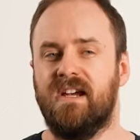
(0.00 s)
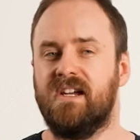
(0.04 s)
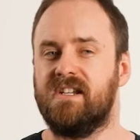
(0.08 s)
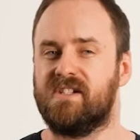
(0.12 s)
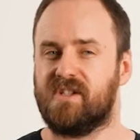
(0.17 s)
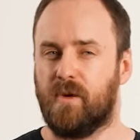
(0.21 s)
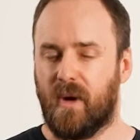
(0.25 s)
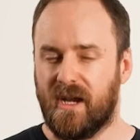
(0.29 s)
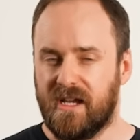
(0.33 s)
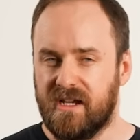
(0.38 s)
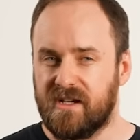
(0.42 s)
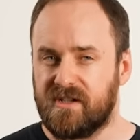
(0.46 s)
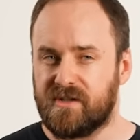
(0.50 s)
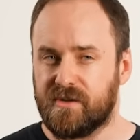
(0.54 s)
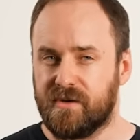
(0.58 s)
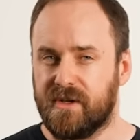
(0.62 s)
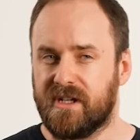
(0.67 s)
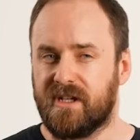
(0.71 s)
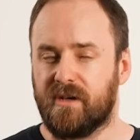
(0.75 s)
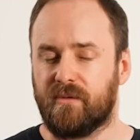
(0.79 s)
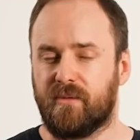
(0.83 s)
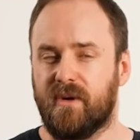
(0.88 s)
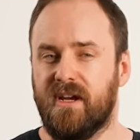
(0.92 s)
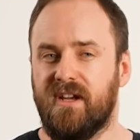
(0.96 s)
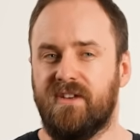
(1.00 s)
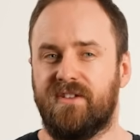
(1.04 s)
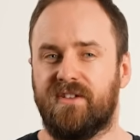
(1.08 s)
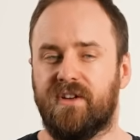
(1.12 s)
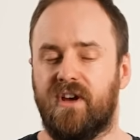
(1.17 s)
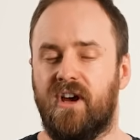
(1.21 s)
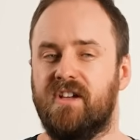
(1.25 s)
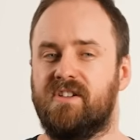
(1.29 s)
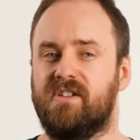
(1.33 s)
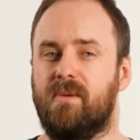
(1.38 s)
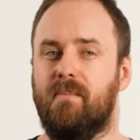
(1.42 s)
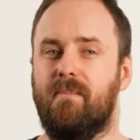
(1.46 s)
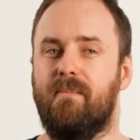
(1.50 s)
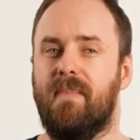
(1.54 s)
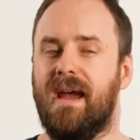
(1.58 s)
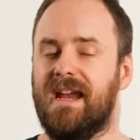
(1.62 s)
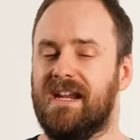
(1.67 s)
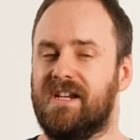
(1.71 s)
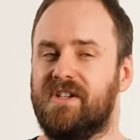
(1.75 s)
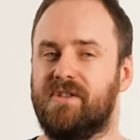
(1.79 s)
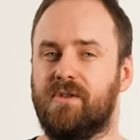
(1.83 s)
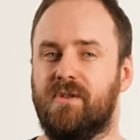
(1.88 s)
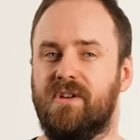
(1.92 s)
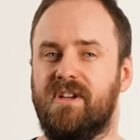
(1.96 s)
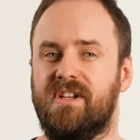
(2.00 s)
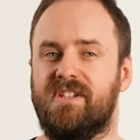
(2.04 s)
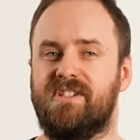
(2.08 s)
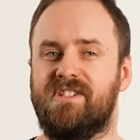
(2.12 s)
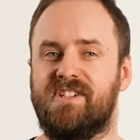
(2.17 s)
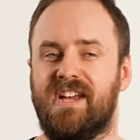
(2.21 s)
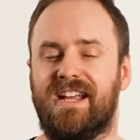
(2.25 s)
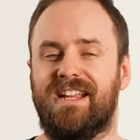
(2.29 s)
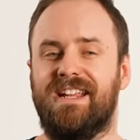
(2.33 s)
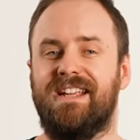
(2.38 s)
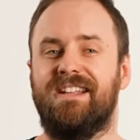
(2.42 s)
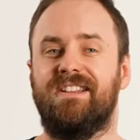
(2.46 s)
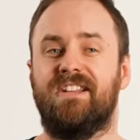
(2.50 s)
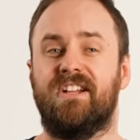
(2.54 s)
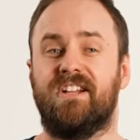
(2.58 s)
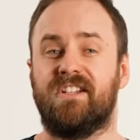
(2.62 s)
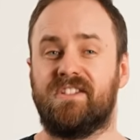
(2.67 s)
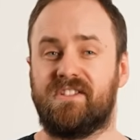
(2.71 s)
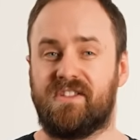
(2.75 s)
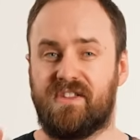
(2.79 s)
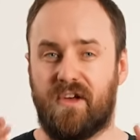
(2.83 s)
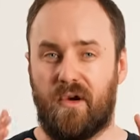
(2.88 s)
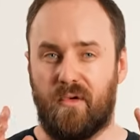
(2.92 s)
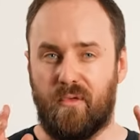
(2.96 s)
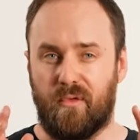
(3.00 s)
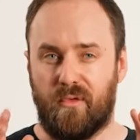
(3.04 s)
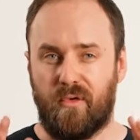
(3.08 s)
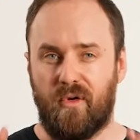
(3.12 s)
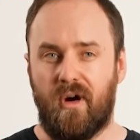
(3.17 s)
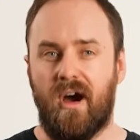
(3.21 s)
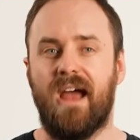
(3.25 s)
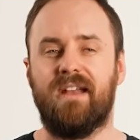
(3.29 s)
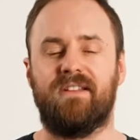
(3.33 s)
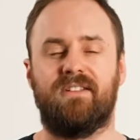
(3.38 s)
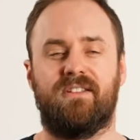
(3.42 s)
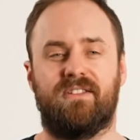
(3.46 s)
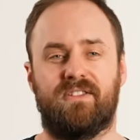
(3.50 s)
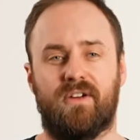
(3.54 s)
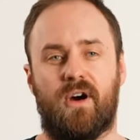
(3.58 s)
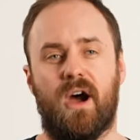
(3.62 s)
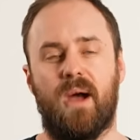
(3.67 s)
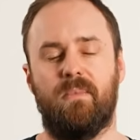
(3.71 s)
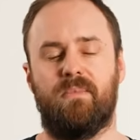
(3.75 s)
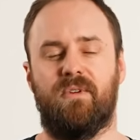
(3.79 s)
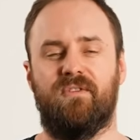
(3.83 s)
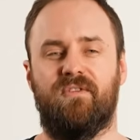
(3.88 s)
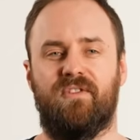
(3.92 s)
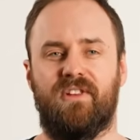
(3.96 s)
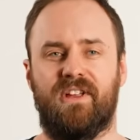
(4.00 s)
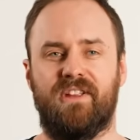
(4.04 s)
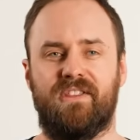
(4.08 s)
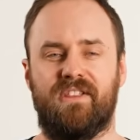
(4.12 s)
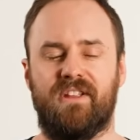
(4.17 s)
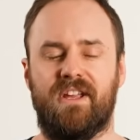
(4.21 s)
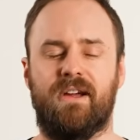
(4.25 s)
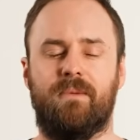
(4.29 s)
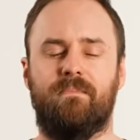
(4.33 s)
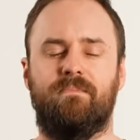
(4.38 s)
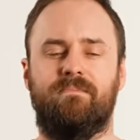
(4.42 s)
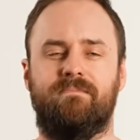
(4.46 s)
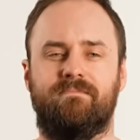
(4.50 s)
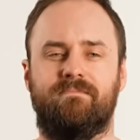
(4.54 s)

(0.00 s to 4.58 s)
So when you're doing your research, make sure you're checking that it's the right type of lithium.